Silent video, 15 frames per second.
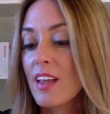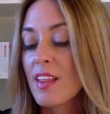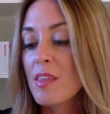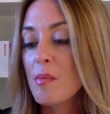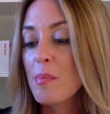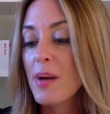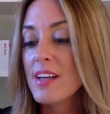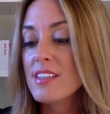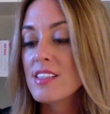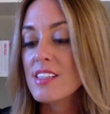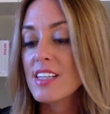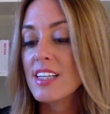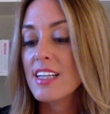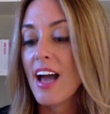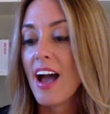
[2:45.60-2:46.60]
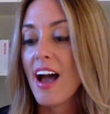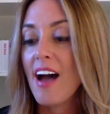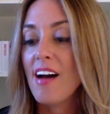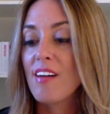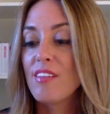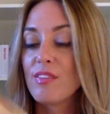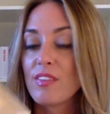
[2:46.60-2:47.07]
the best thing to
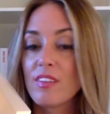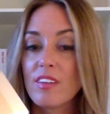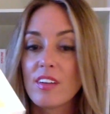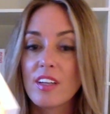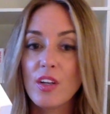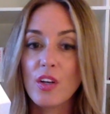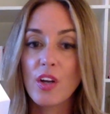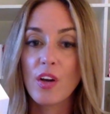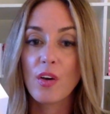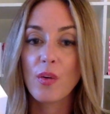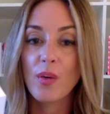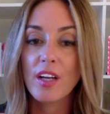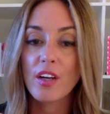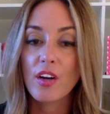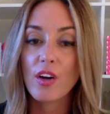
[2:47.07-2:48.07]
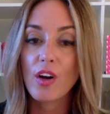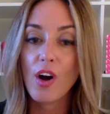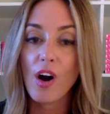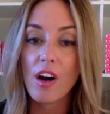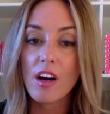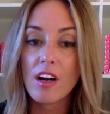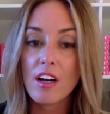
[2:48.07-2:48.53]
have, you know, in your
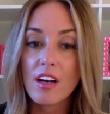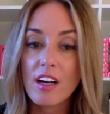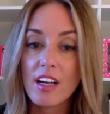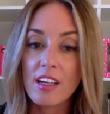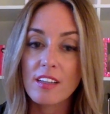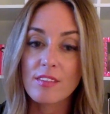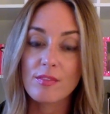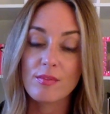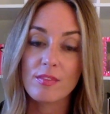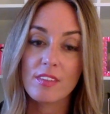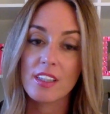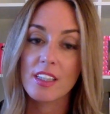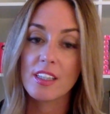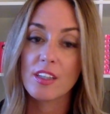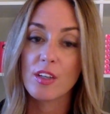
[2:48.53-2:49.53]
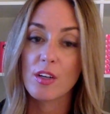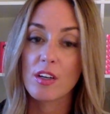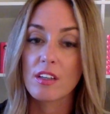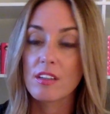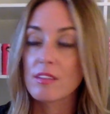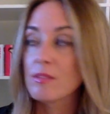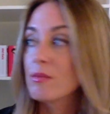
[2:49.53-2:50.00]
car, in
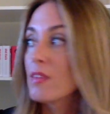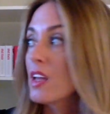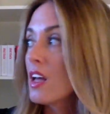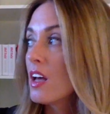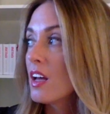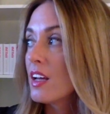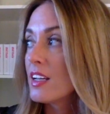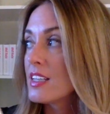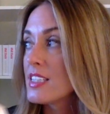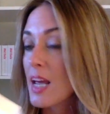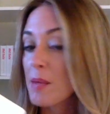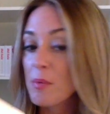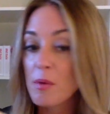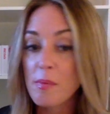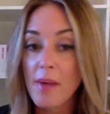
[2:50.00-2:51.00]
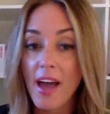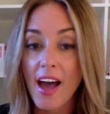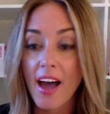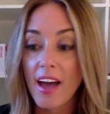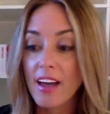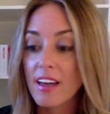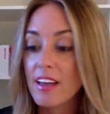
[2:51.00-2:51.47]
your diaper
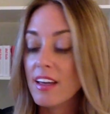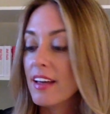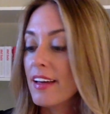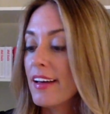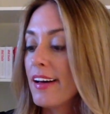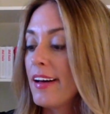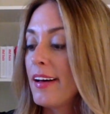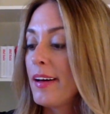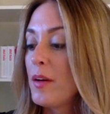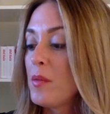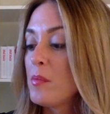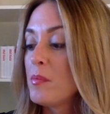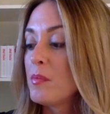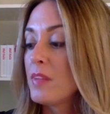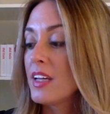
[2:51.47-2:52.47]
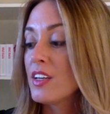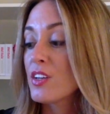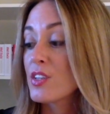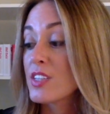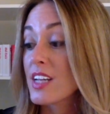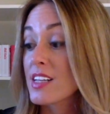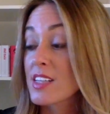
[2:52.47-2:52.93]
bag, in
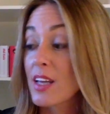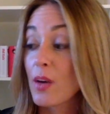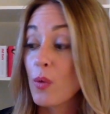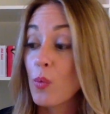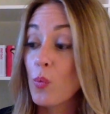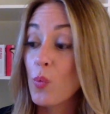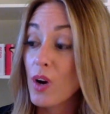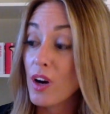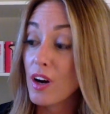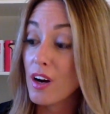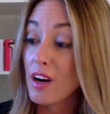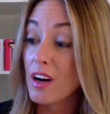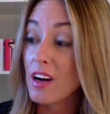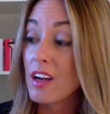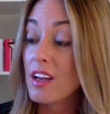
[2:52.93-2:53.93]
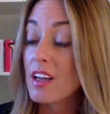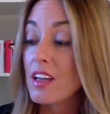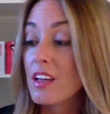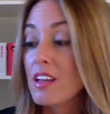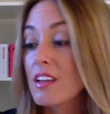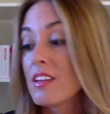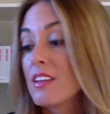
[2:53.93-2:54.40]
your desk at work.
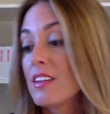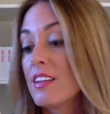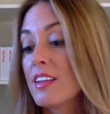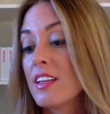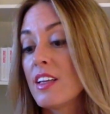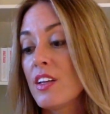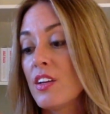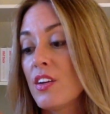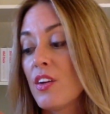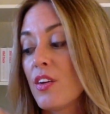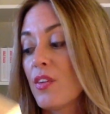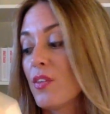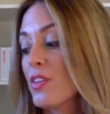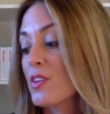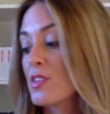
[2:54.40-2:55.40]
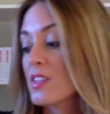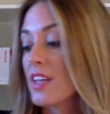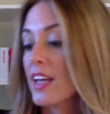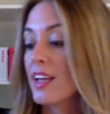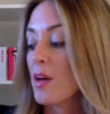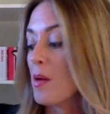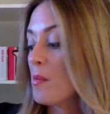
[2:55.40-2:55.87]
You know, there's
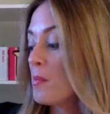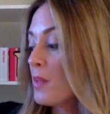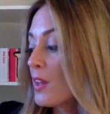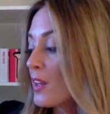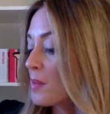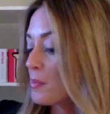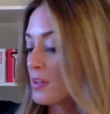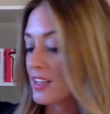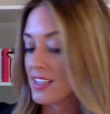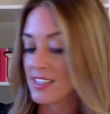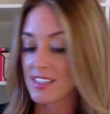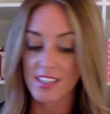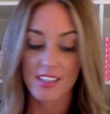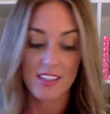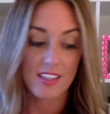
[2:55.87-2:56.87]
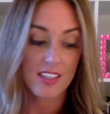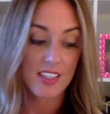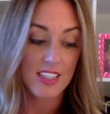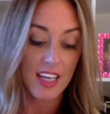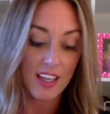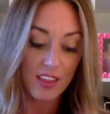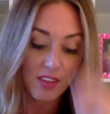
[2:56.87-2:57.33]
like a million places to
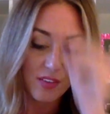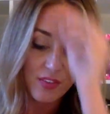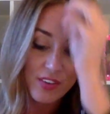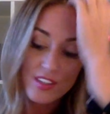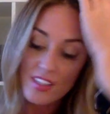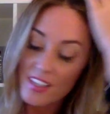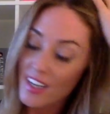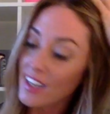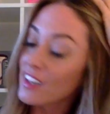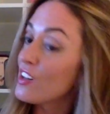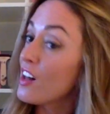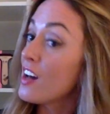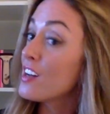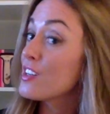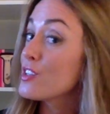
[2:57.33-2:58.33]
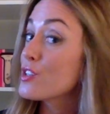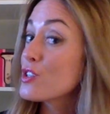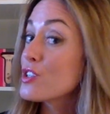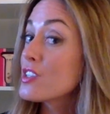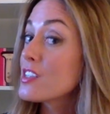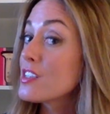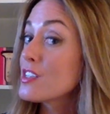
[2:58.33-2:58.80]
take the first aid
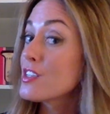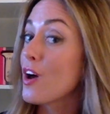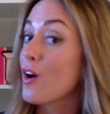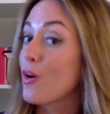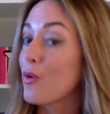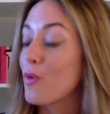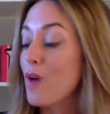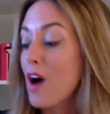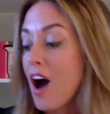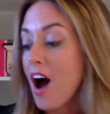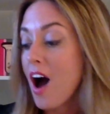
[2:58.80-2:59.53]
clutch. So